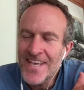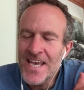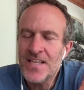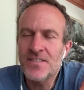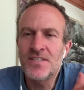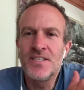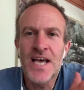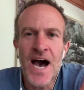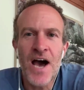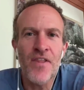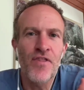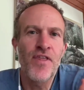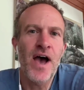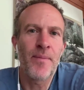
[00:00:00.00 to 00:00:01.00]
It's
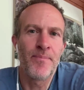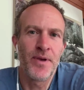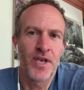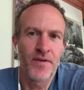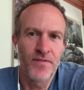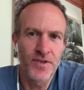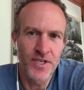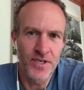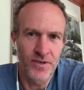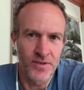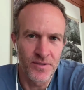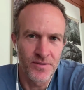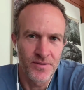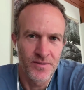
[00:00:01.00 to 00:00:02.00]
not that big of a
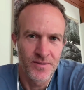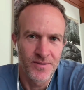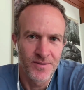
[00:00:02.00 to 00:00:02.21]
deal.